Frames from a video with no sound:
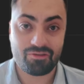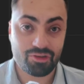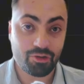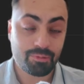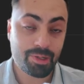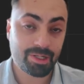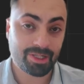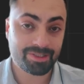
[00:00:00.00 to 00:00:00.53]
If
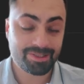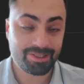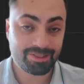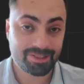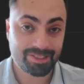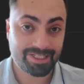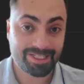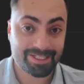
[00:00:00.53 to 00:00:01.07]
you've been on the
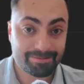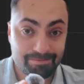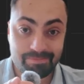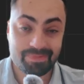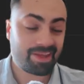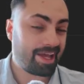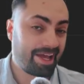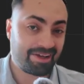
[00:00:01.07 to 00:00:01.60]
internet
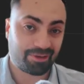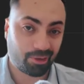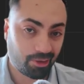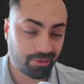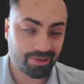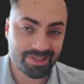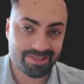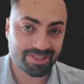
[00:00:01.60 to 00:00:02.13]
at
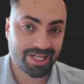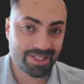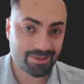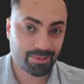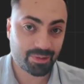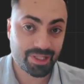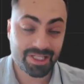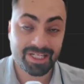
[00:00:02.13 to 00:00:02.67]
all this
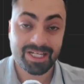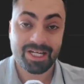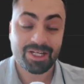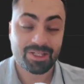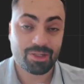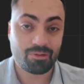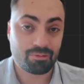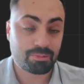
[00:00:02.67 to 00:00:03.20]
last week,
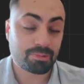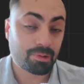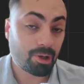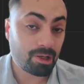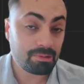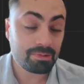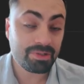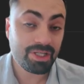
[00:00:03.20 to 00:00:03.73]
you've
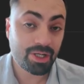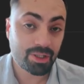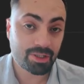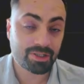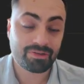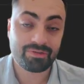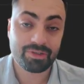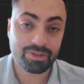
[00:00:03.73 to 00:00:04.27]
probably
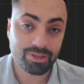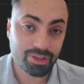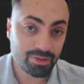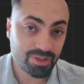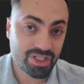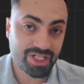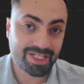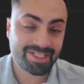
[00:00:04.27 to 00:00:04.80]
heard of a
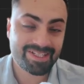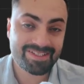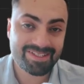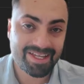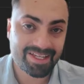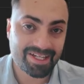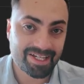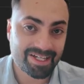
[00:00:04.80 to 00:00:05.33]
new Chinese
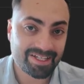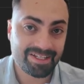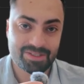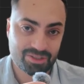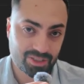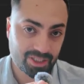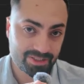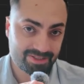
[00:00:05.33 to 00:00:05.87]
A I
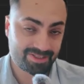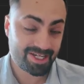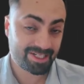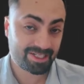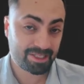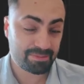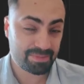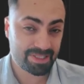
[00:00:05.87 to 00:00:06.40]
that's caused
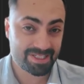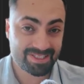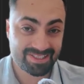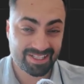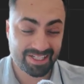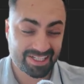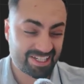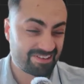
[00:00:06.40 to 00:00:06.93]
tech companies
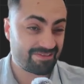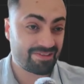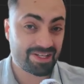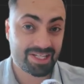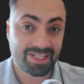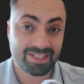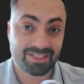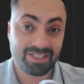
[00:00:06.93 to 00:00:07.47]
like
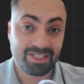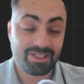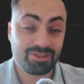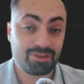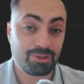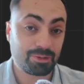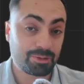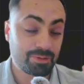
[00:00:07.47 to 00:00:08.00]
Nvidia
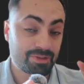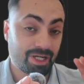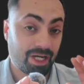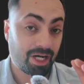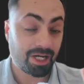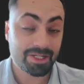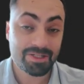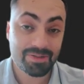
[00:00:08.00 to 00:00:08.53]
to lose
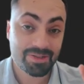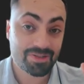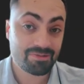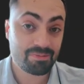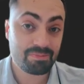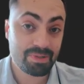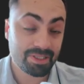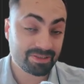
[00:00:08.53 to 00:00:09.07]
hundreds
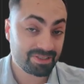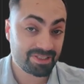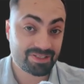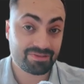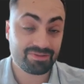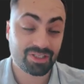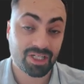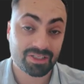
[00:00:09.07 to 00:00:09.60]
of
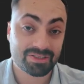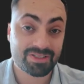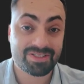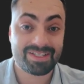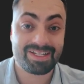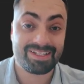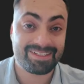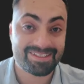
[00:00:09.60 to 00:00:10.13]
billions of
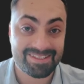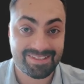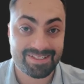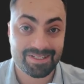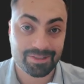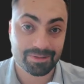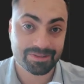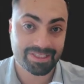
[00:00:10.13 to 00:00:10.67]
dollars in a
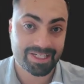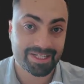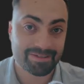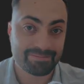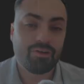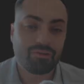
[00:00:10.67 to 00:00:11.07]
single day.